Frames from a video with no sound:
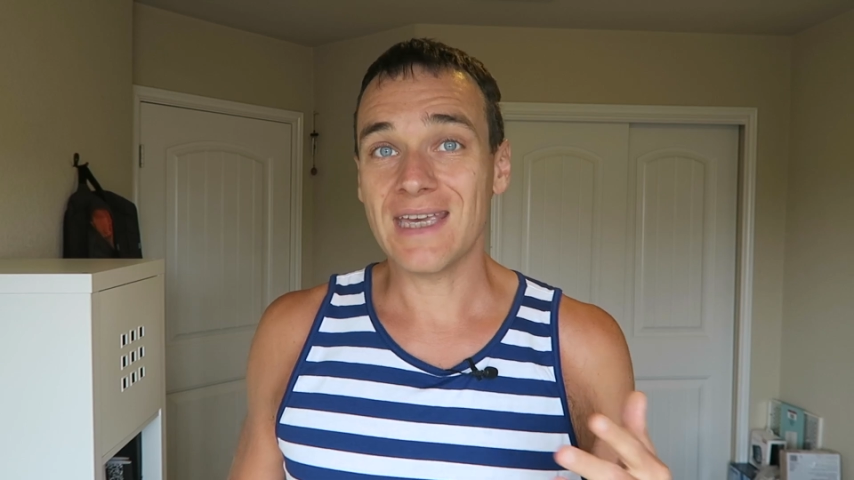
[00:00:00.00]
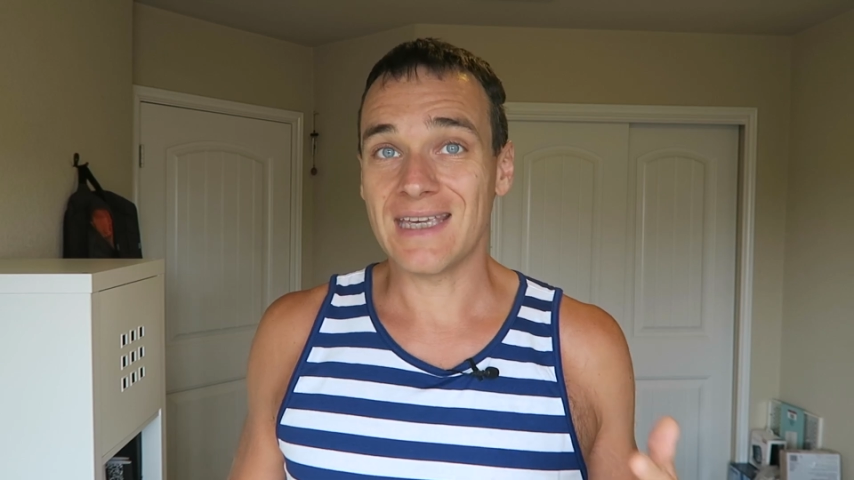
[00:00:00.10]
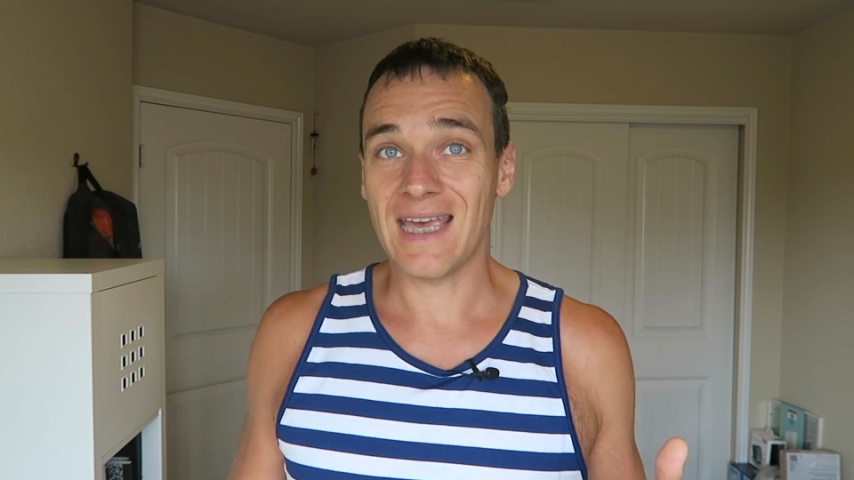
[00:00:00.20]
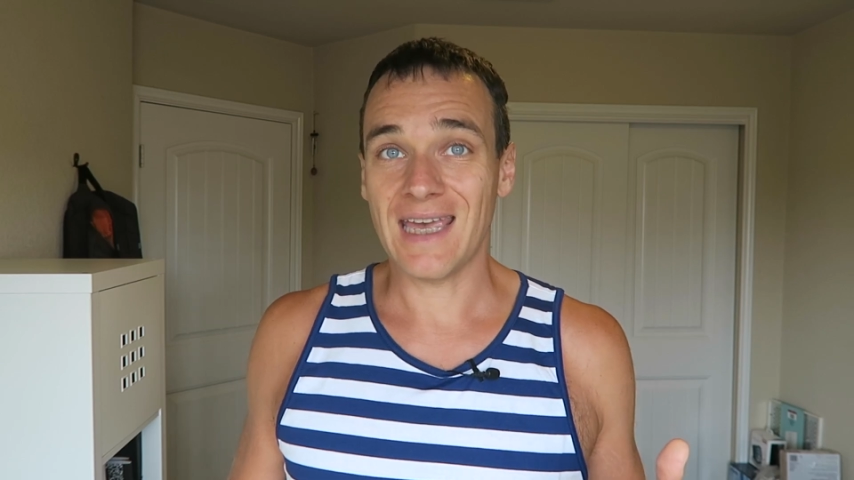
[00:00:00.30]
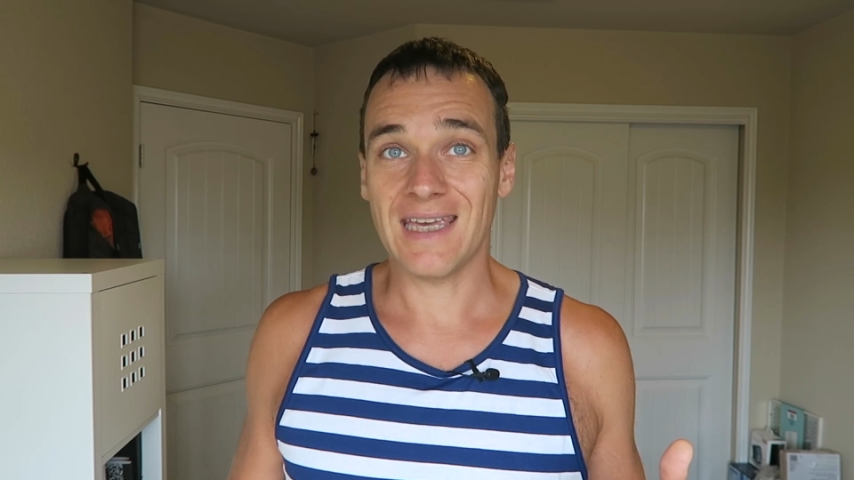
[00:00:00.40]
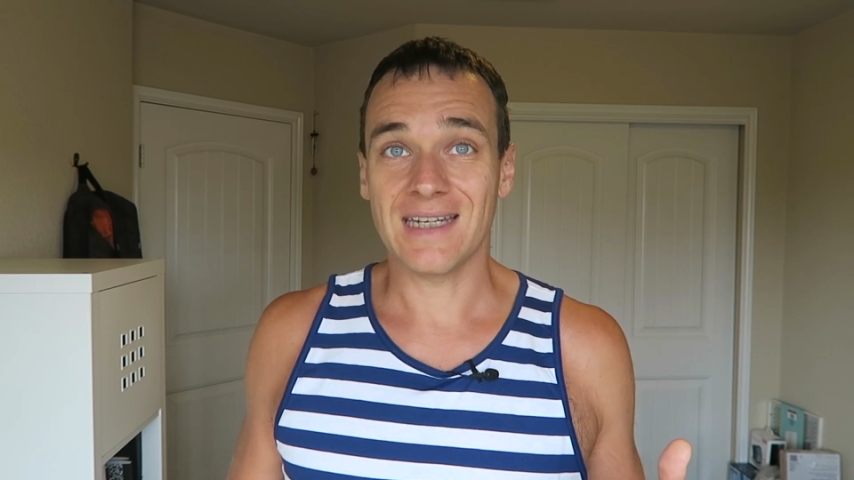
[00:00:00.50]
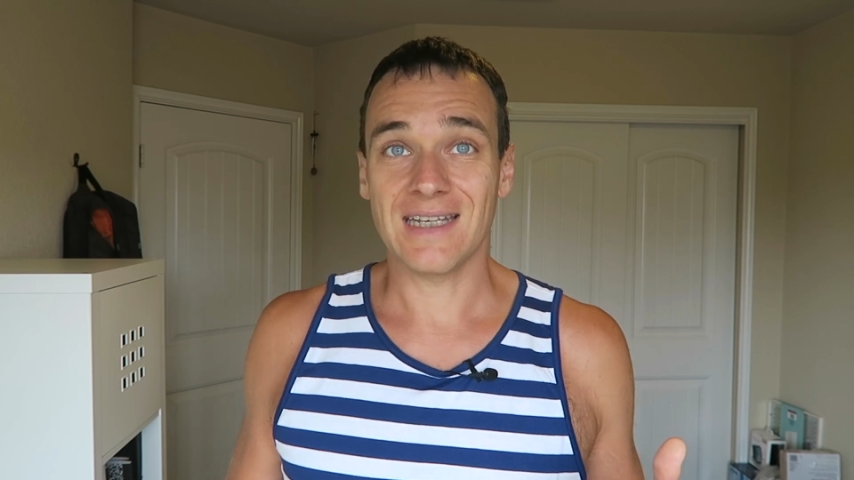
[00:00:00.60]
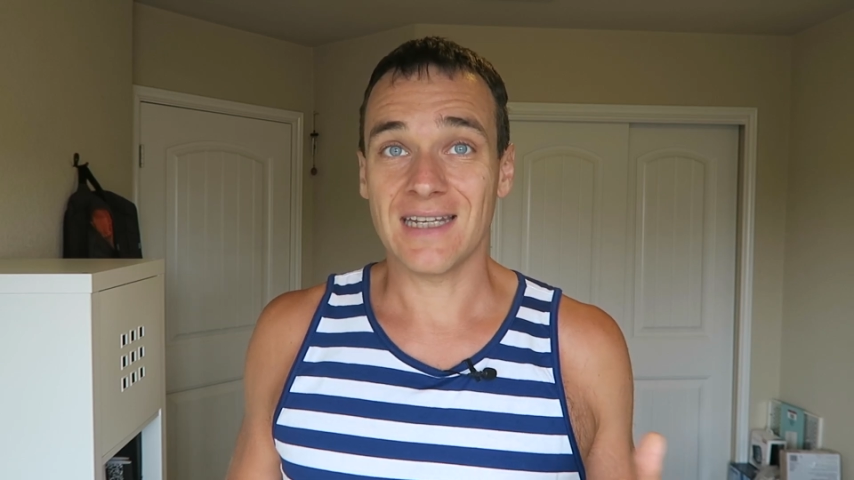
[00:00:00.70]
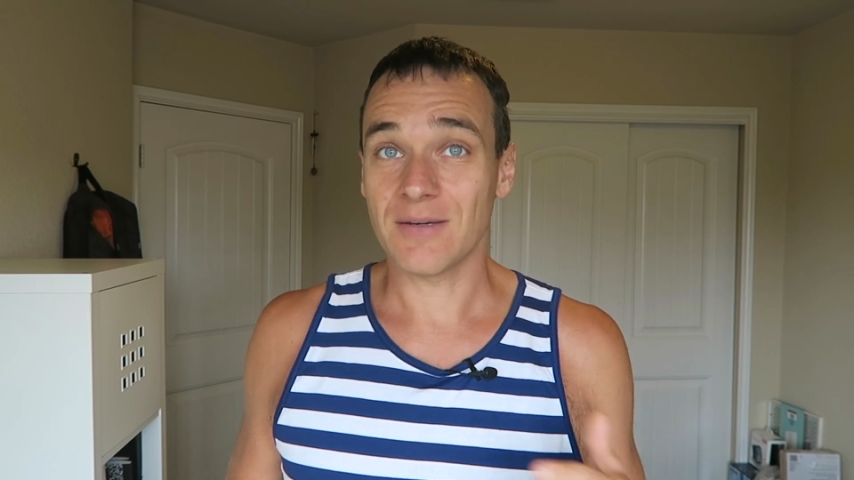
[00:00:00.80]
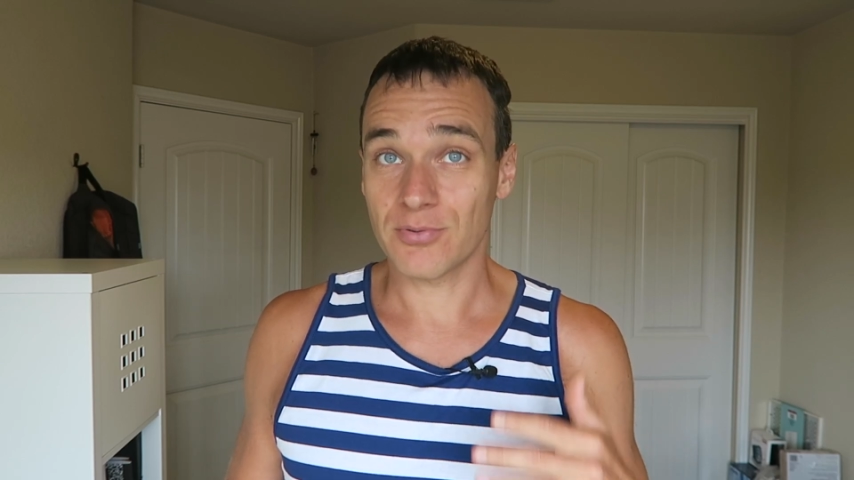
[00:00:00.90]
gain
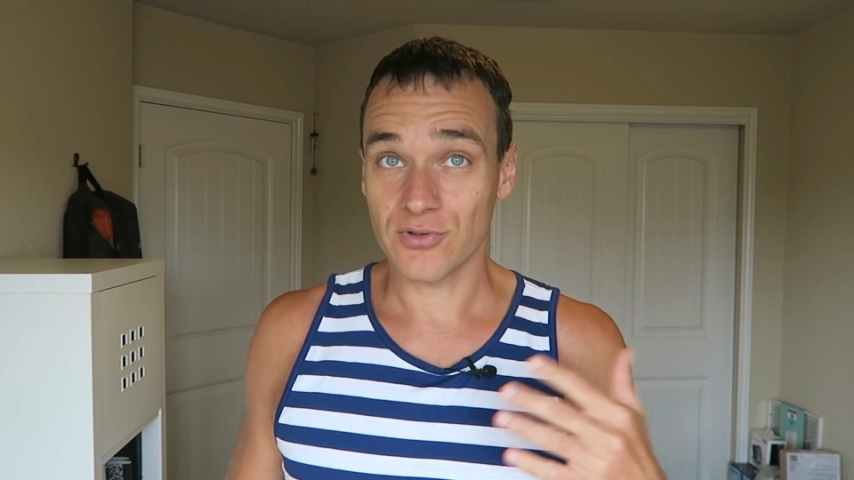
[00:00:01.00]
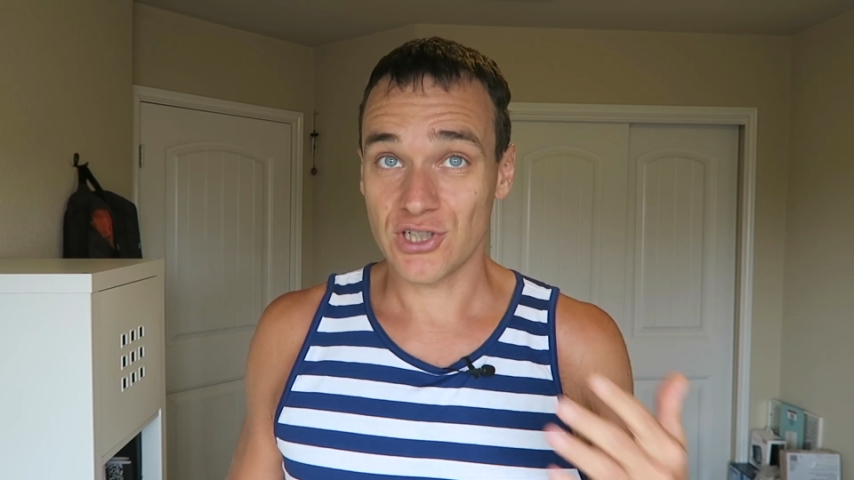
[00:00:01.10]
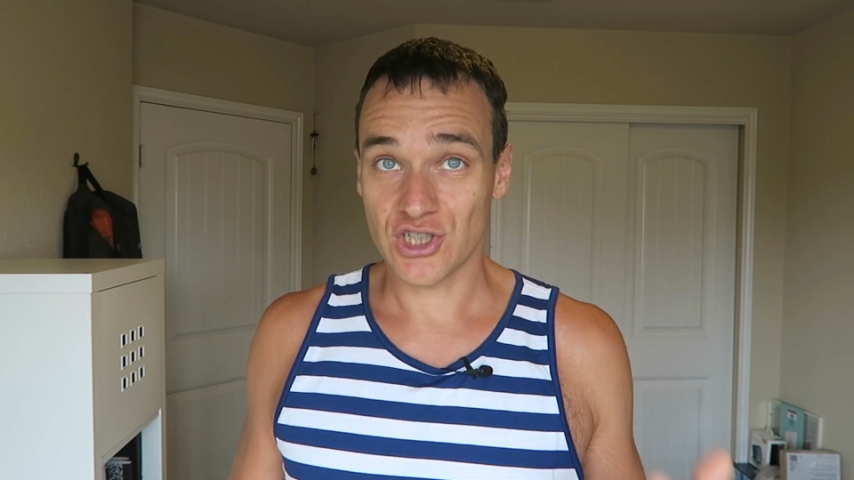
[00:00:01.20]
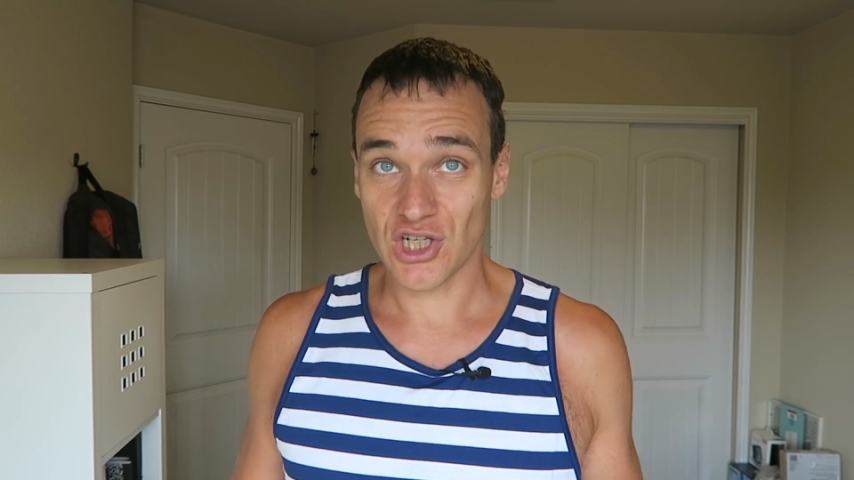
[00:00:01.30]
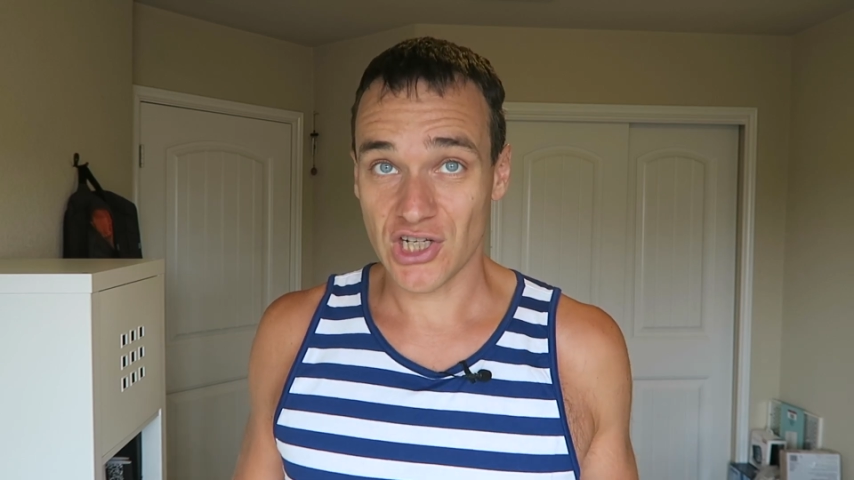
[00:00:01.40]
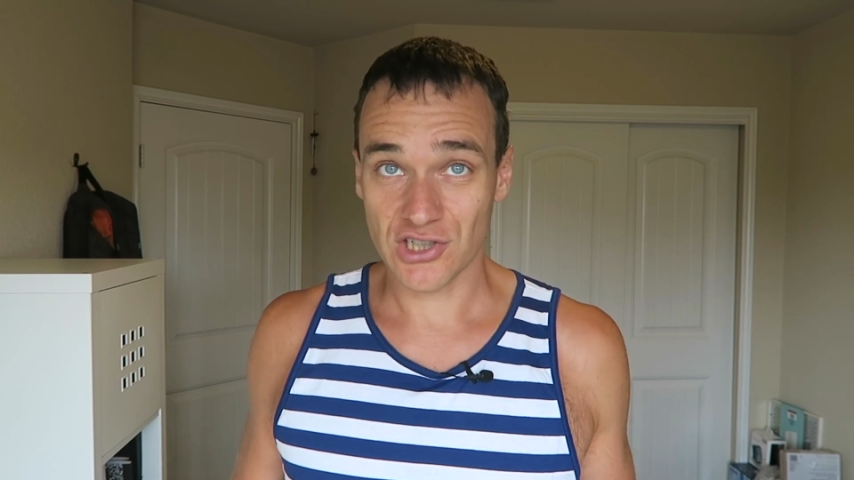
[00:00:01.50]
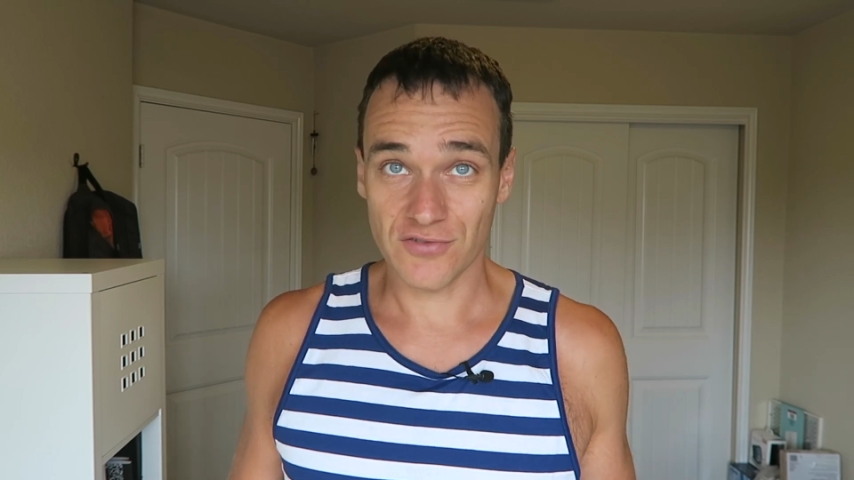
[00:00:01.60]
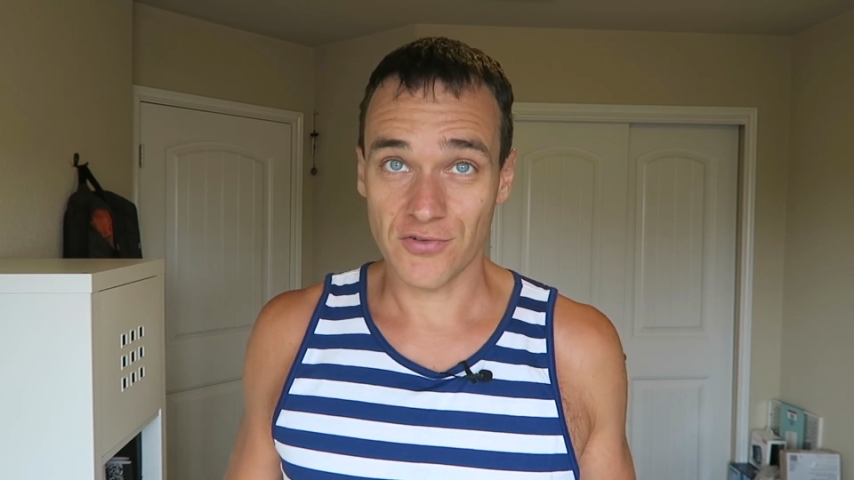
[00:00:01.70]
an appreciation